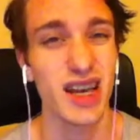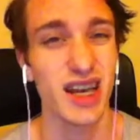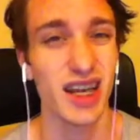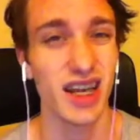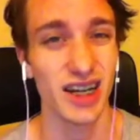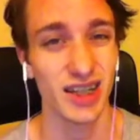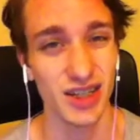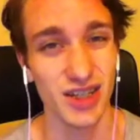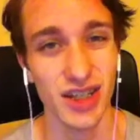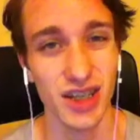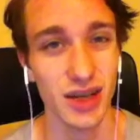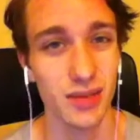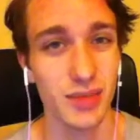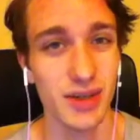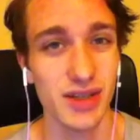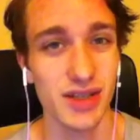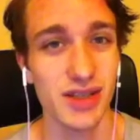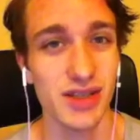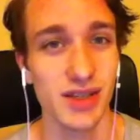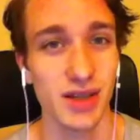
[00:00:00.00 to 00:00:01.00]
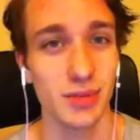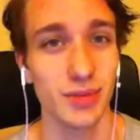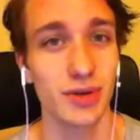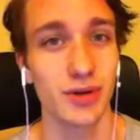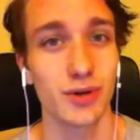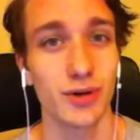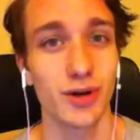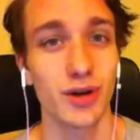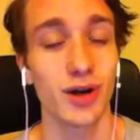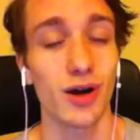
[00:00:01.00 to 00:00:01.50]
and actually get a business up
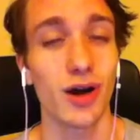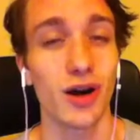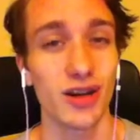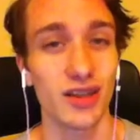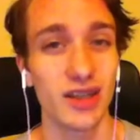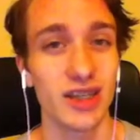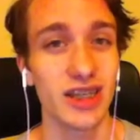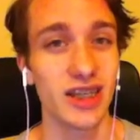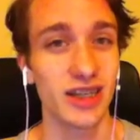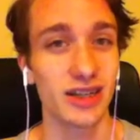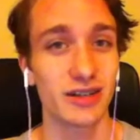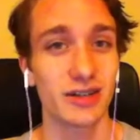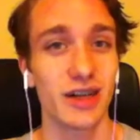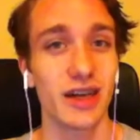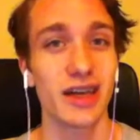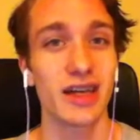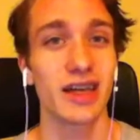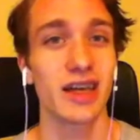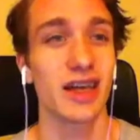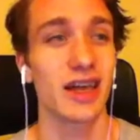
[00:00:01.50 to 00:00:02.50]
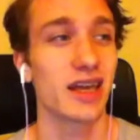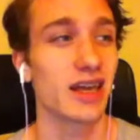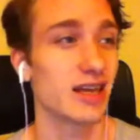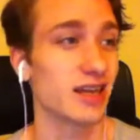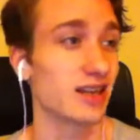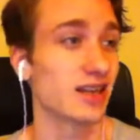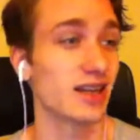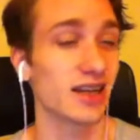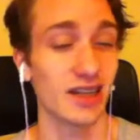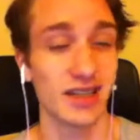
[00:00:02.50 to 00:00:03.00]
and going on the internet
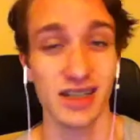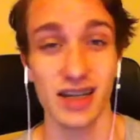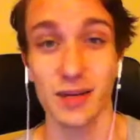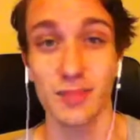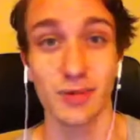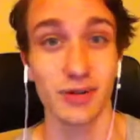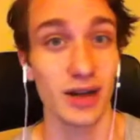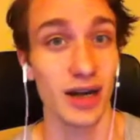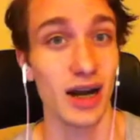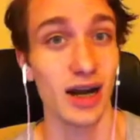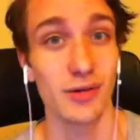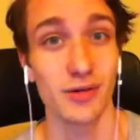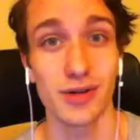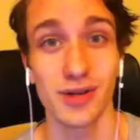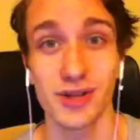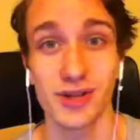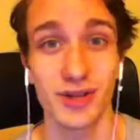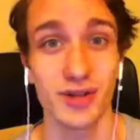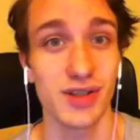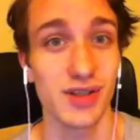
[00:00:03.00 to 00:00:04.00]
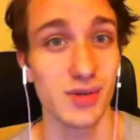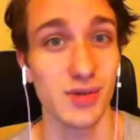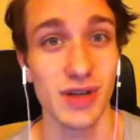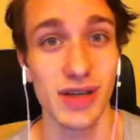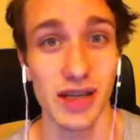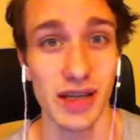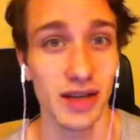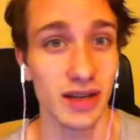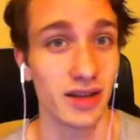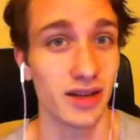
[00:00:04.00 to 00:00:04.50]
in the next couple hours or this weekend,